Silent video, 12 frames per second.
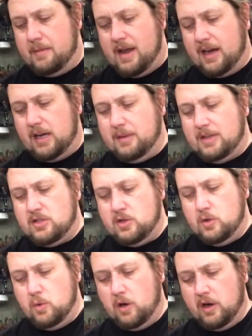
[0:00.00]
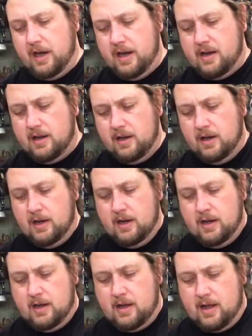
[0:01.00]
I'm not going to be too worried
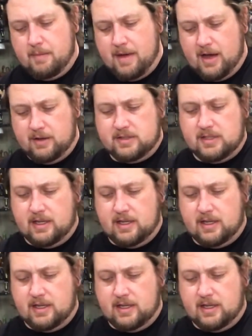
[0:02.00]
about